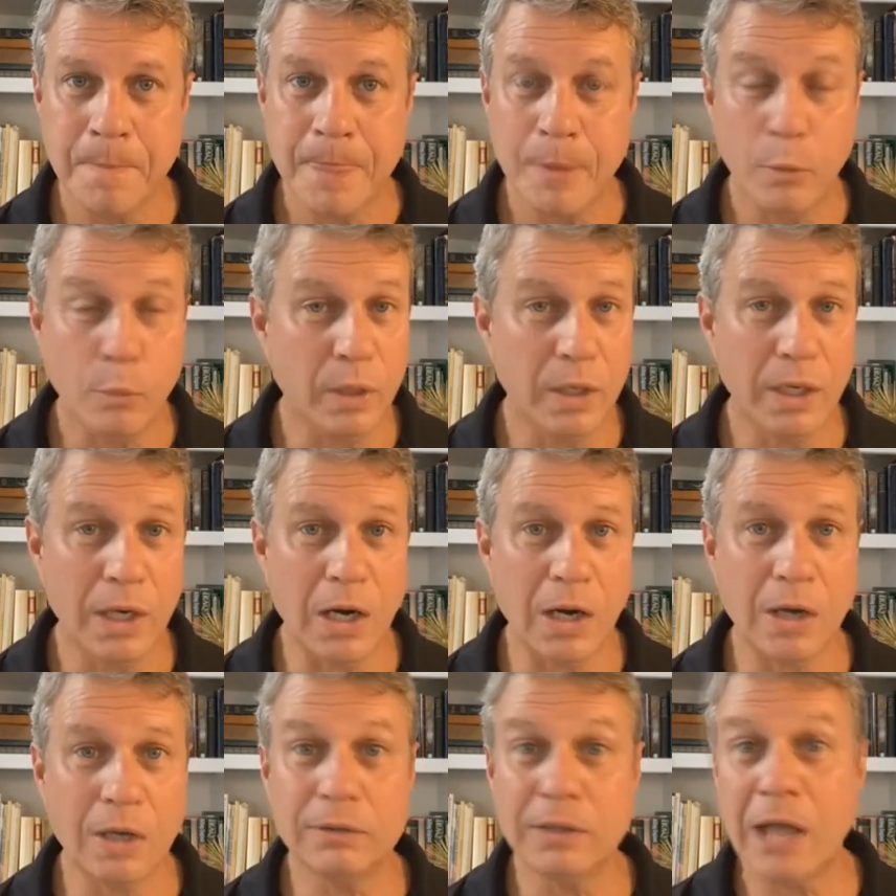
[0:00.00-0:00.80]
when
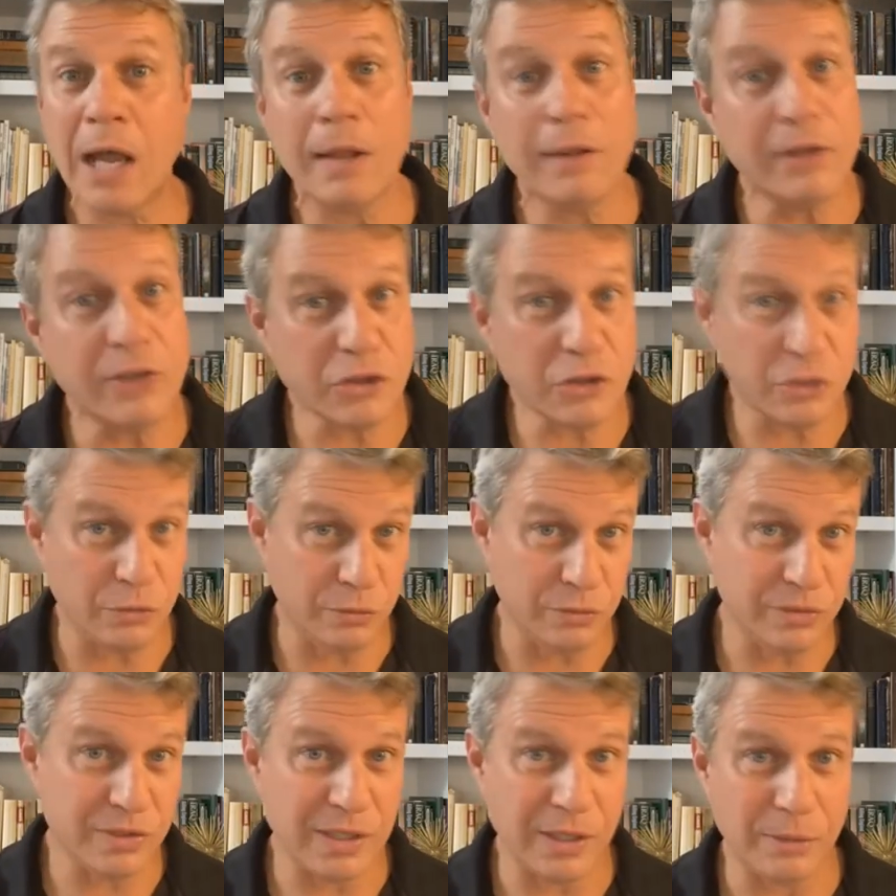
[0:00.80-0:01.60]
our college
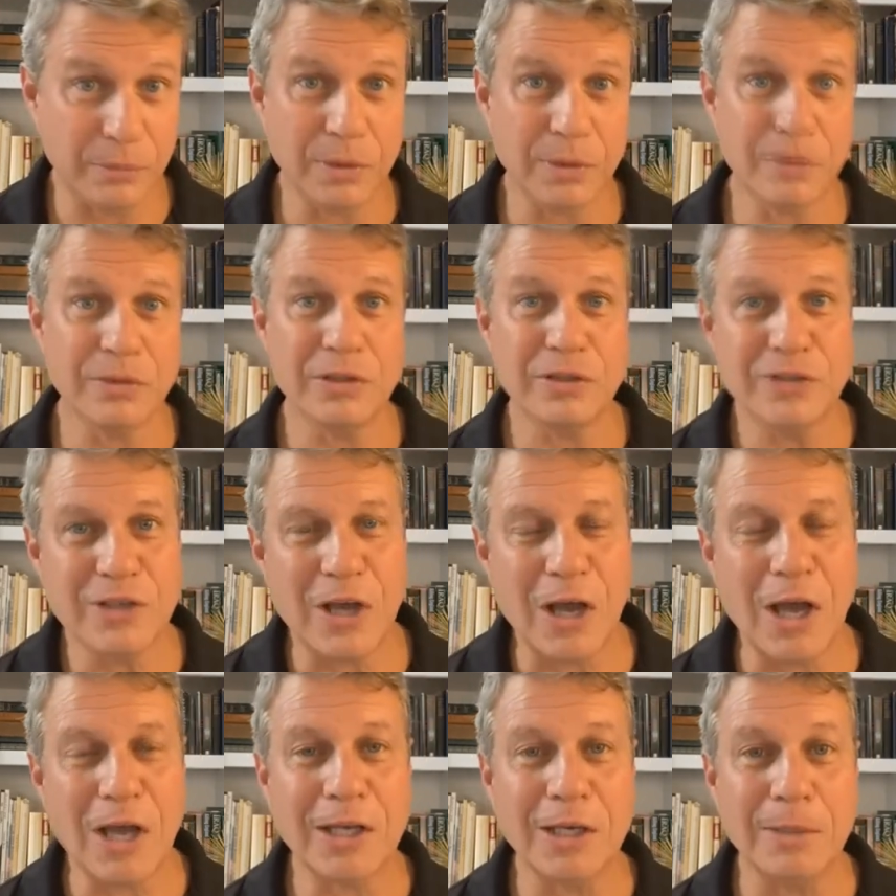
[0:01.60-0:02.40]
students that we were just
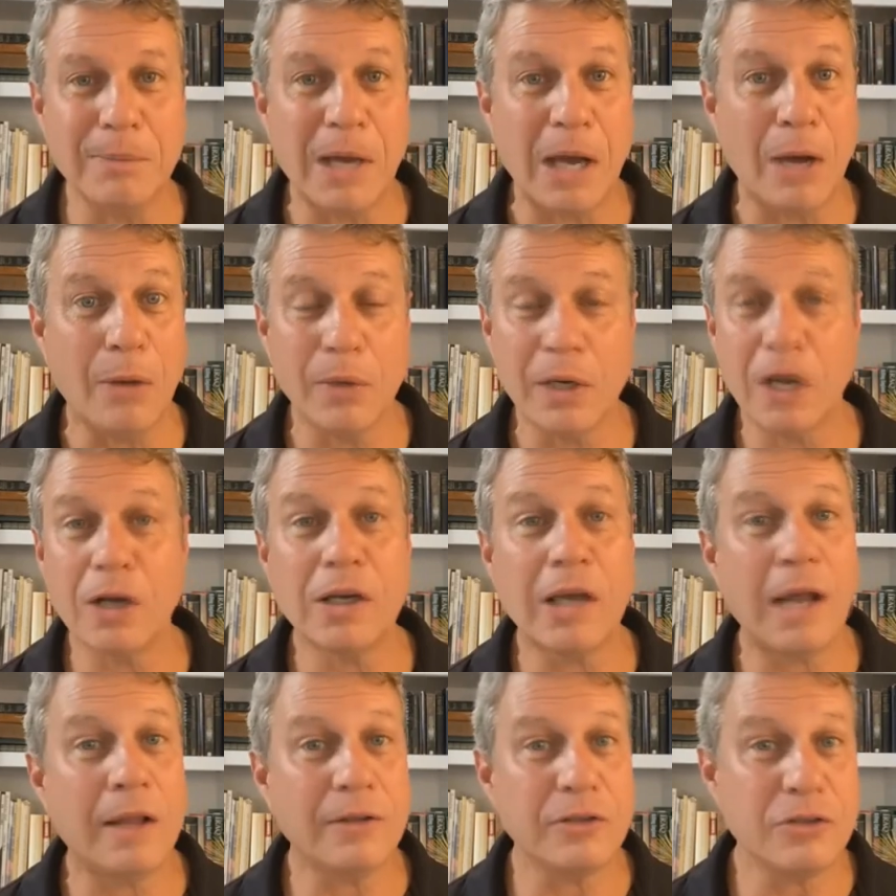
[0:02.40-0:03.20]
talking about when our
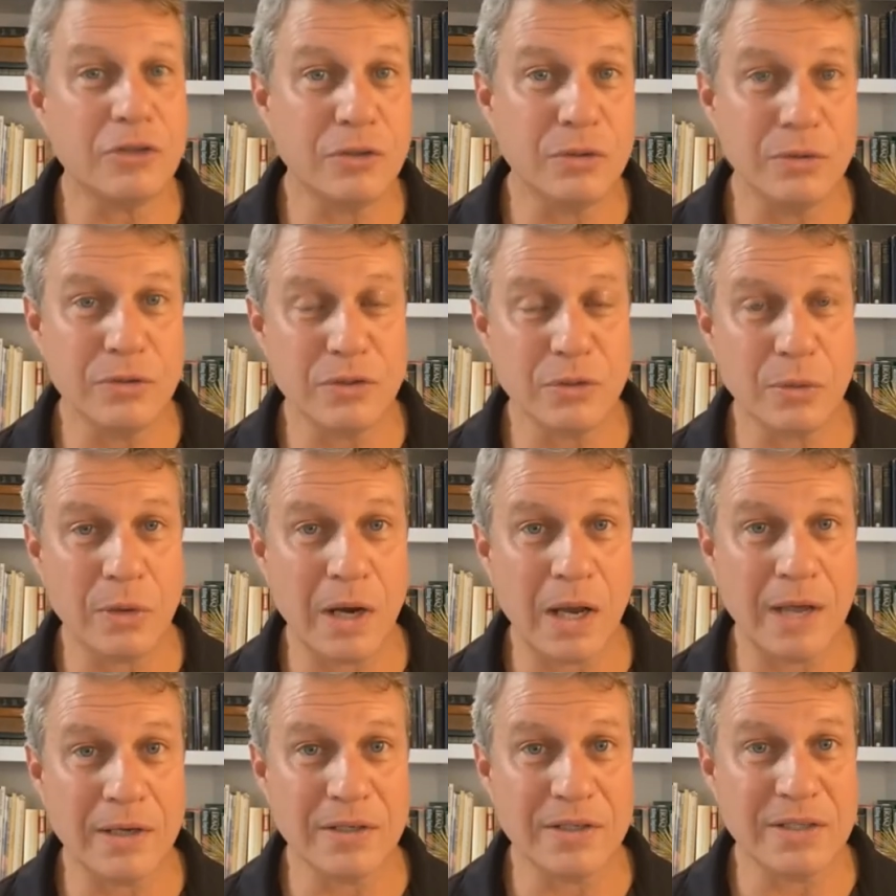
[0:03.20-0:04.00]
college students who are
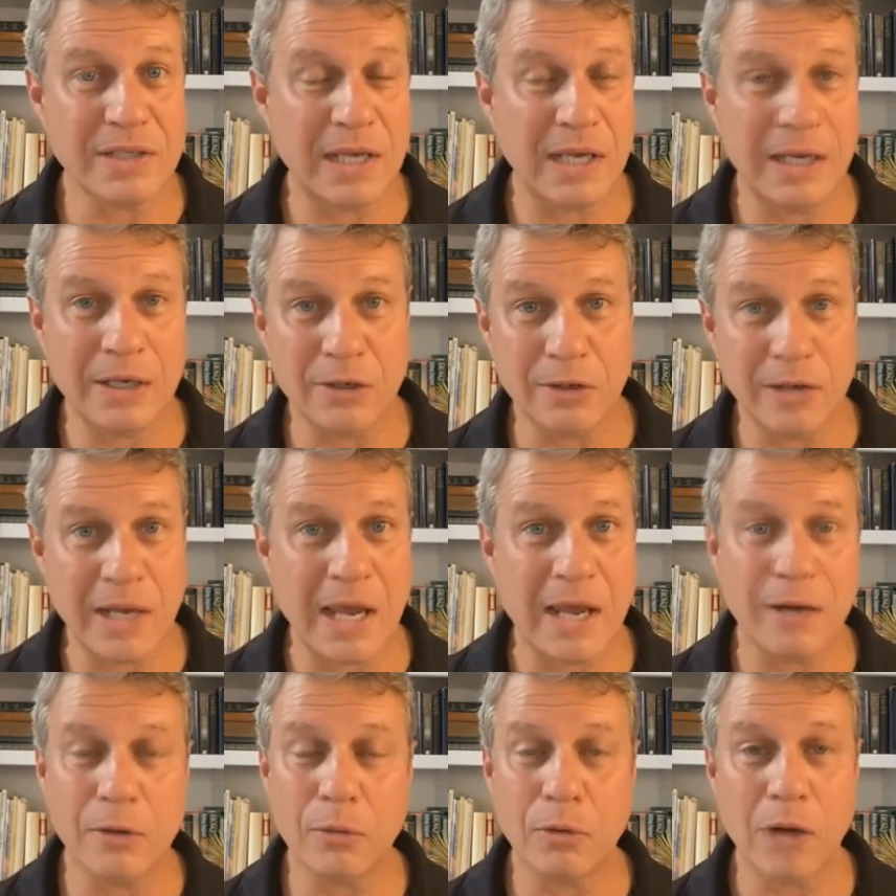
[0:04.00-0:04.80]
out of state or
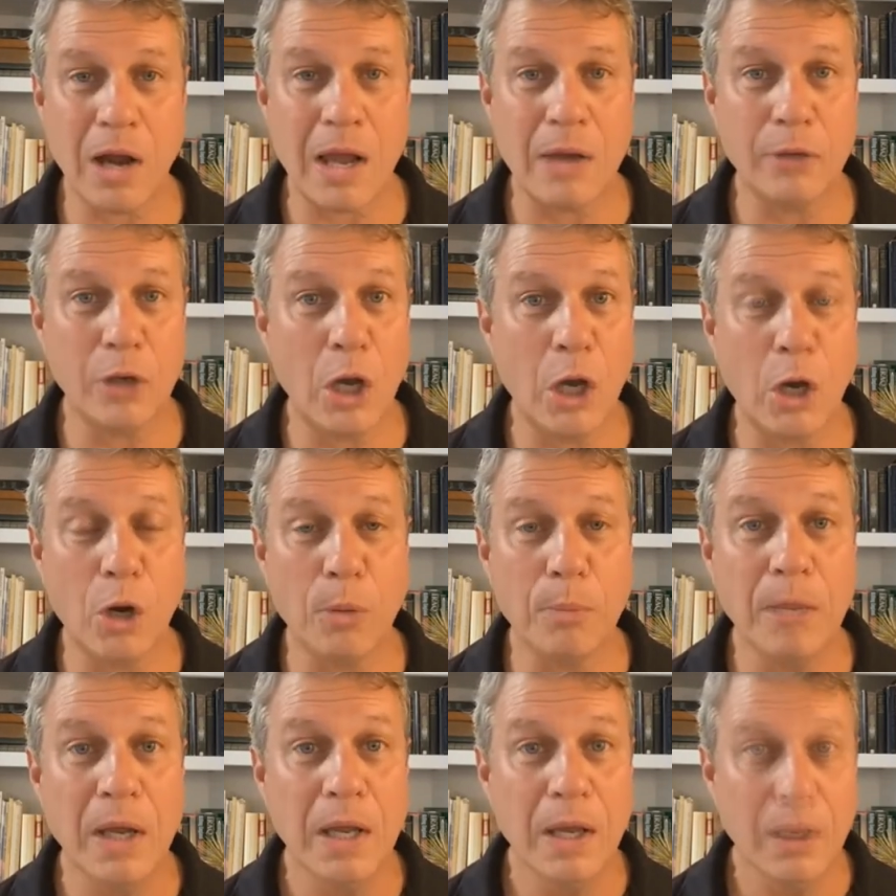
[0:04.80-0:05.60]
not around
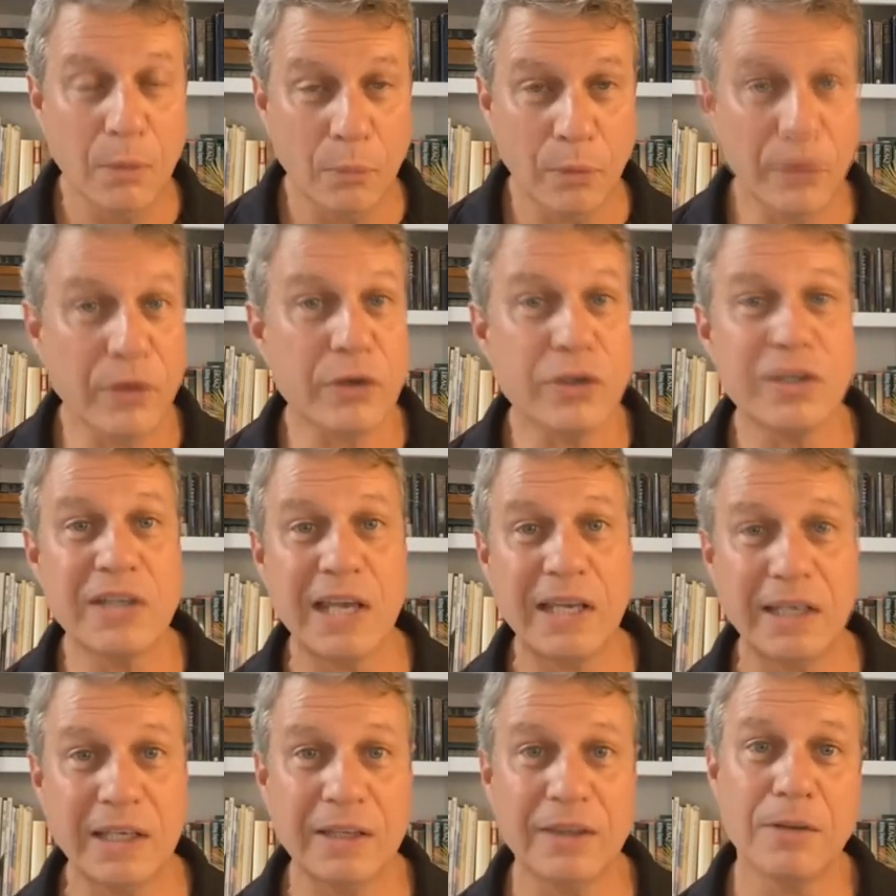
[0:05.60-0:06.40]
home when they're
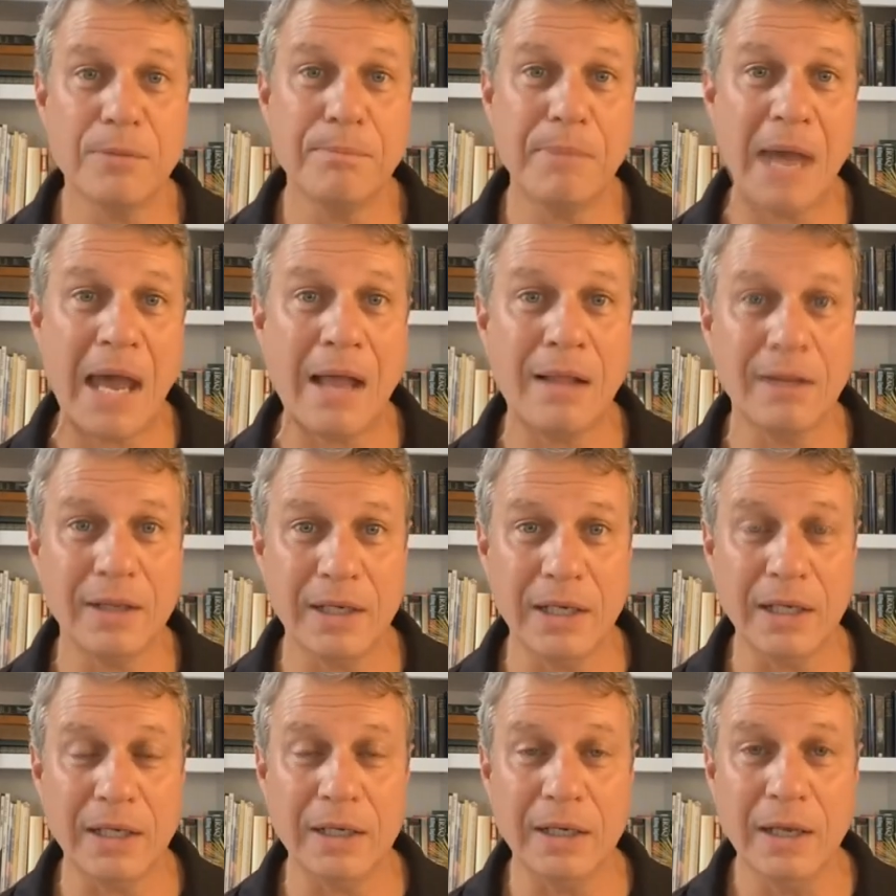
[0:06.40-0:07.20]
sending their ballot
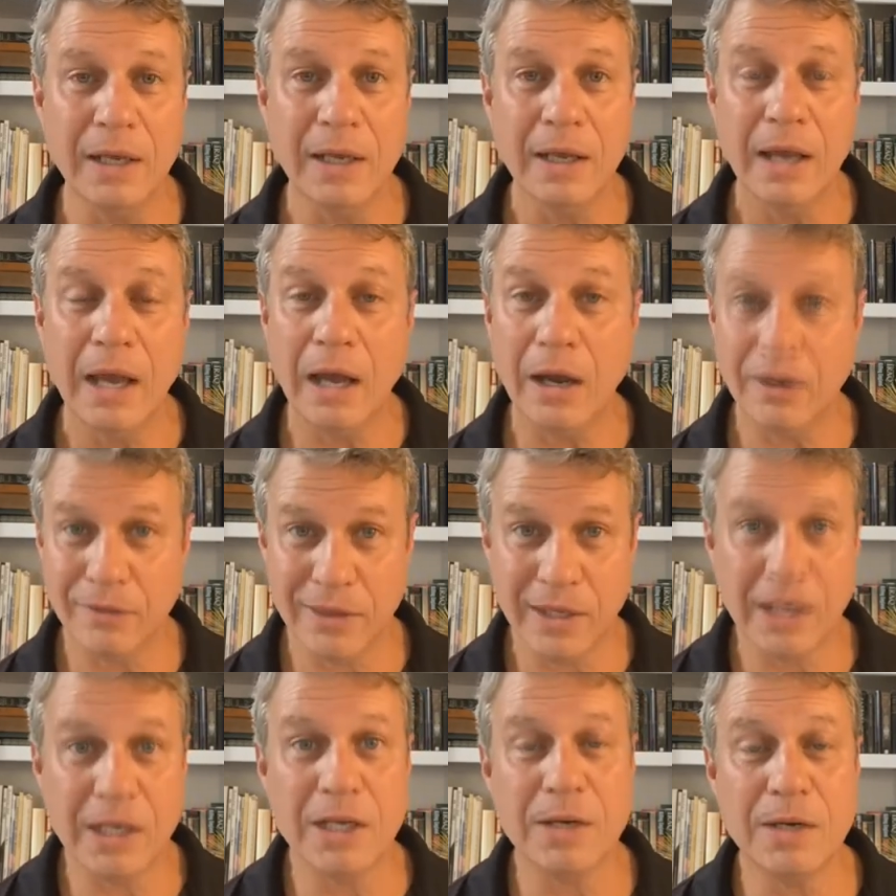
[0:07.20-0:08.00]
in are
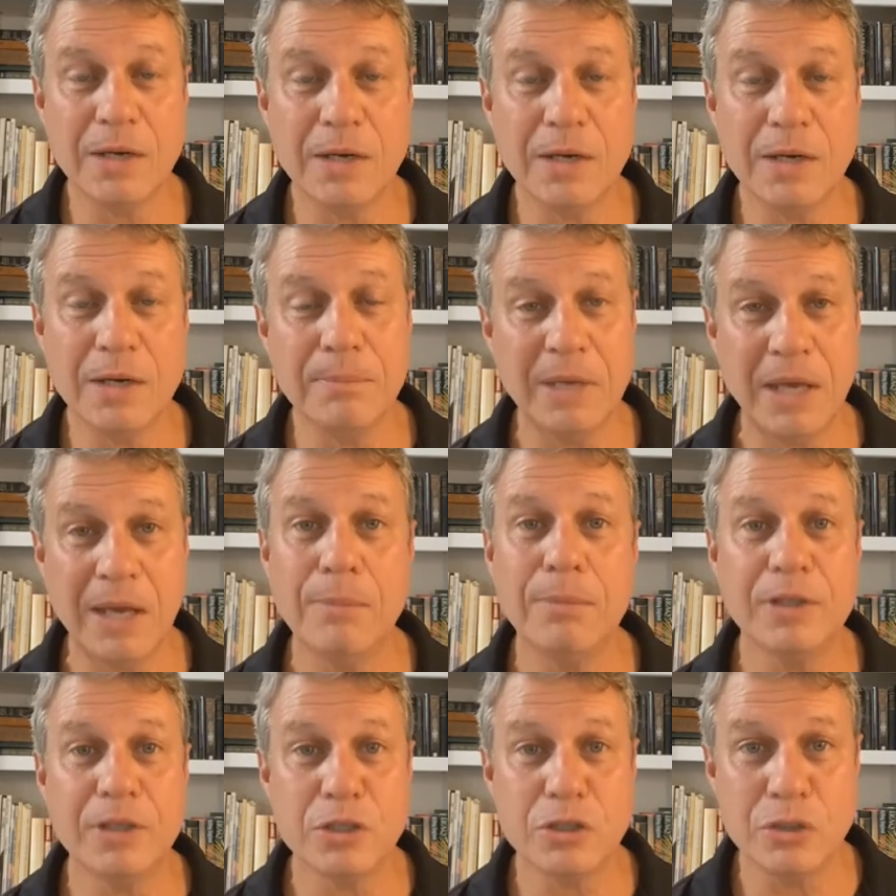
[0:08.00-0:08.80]
they going to be
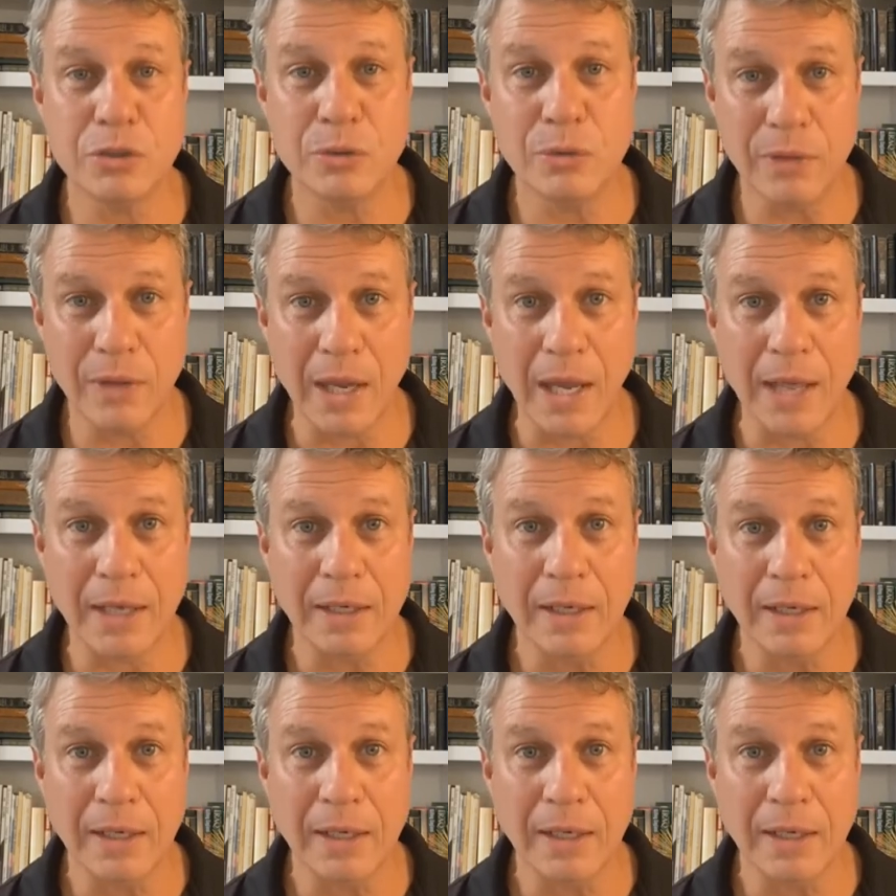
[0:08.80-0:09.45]
able to do that